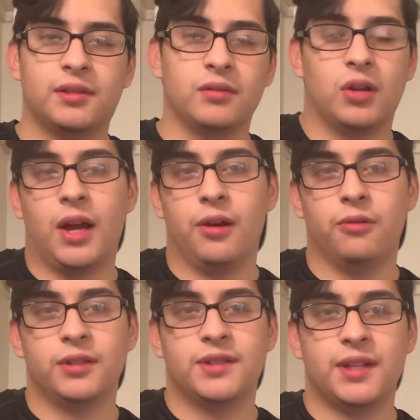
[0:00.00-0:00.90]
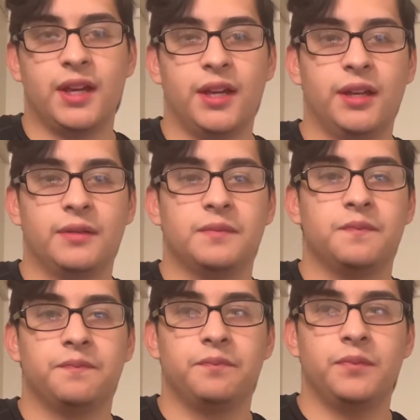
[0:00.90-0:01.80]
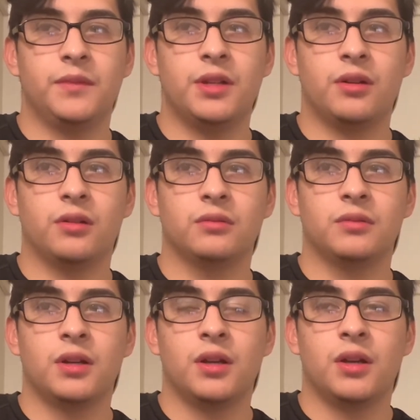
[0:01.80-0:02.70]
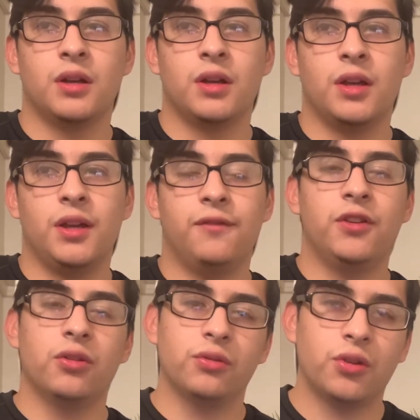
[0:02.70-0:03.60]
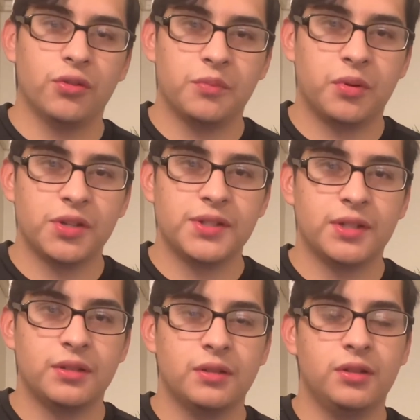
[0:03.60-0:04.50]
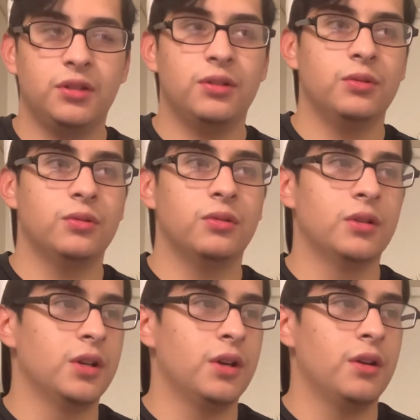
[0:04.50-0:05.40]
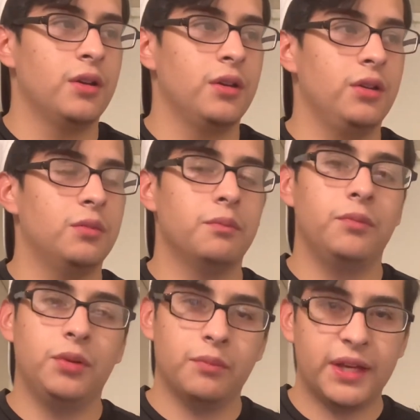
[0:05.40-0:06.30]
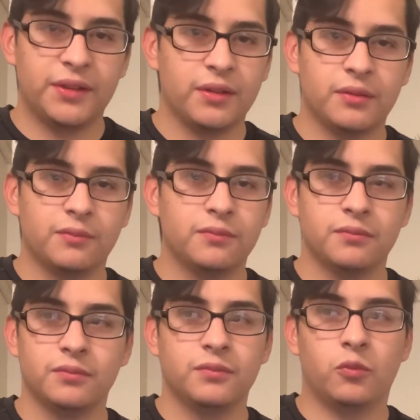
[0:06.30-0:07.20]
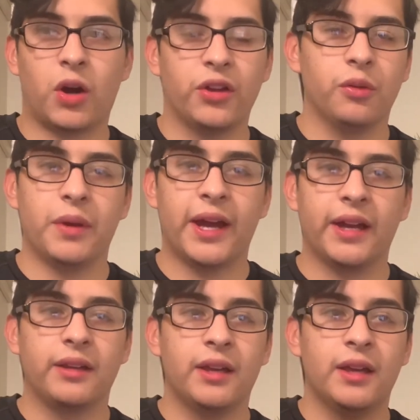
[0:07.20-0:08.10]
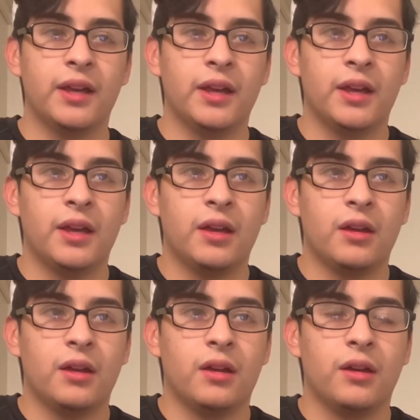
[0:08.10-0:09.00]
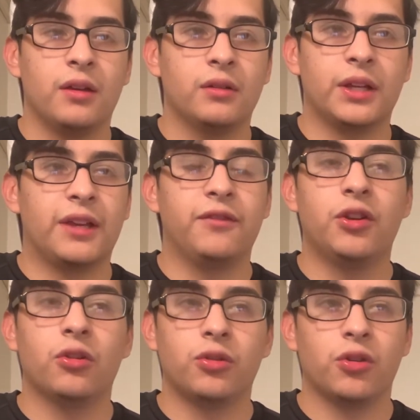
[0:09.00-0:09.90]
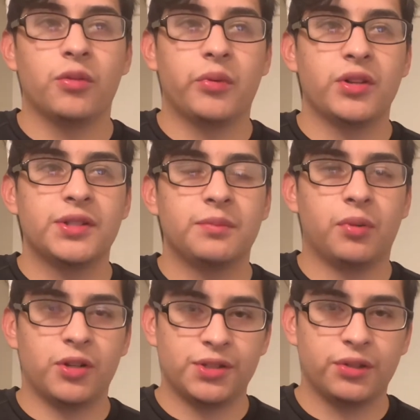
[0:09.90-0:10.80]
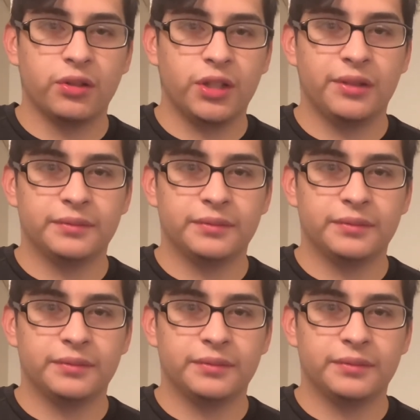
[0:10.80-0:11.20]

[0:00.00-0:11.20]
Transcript: I would say, if you don't know the person, you met them a while back. Like, if you don't know the person personally,